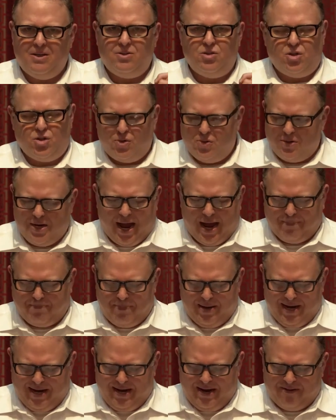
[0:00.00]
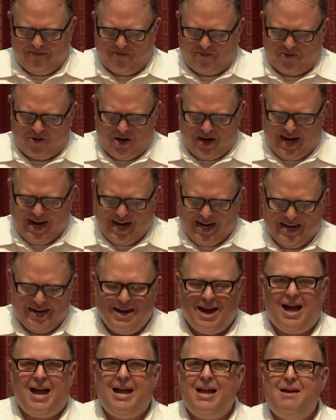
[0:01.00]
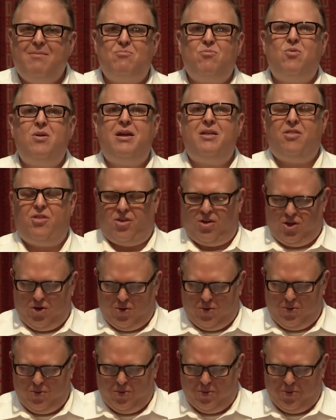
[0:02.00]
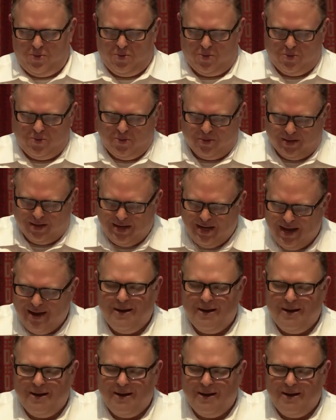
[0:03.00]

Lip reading: Do not be afraid, I am with you.